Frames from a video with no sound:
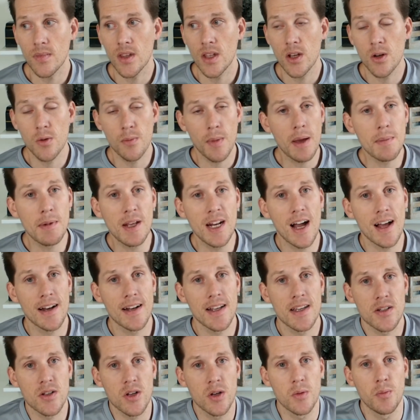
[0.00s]
you're maybe not
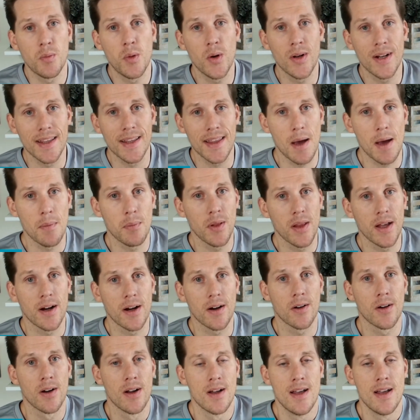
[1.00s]
necessarily putting that
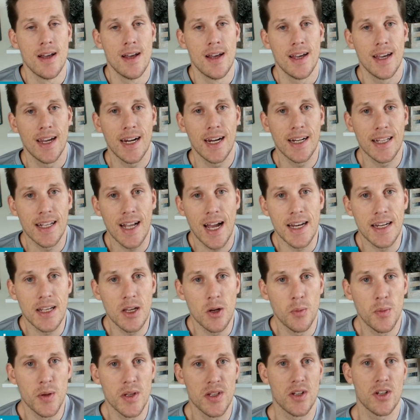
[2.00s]
player in an
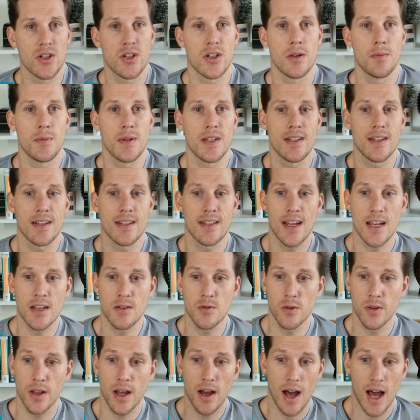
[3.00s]
ideal position to be
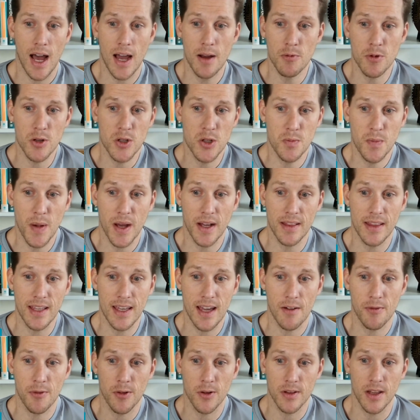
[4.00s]
successful. Now, I respect the
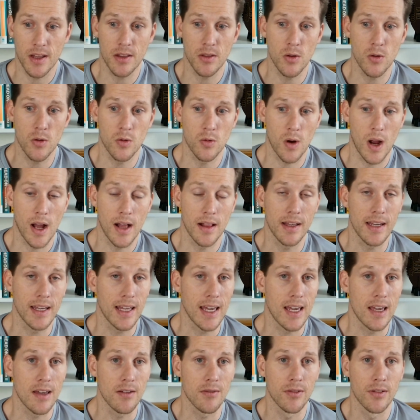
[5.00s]
effort that Duke Riley
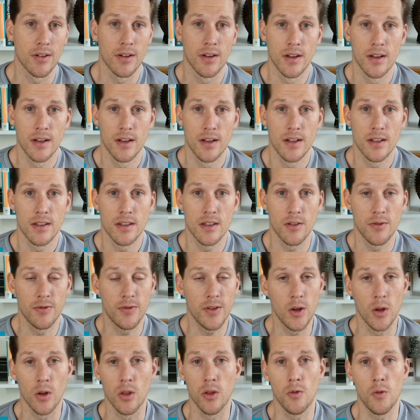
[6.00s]
gave to
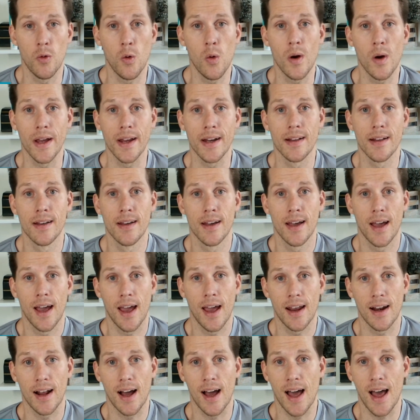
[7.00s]
fill the void,
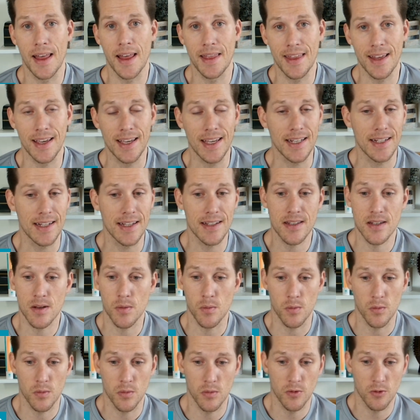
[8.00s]
and I think he did
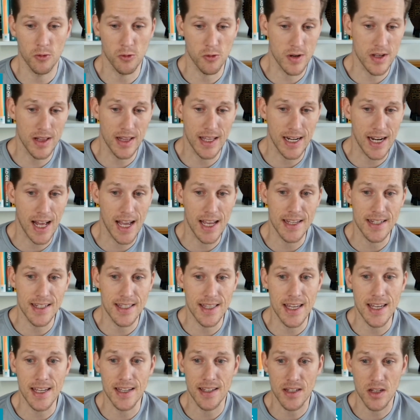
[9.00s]
some really nice
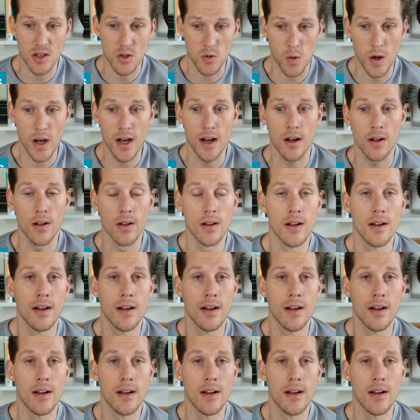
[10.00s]
things as well.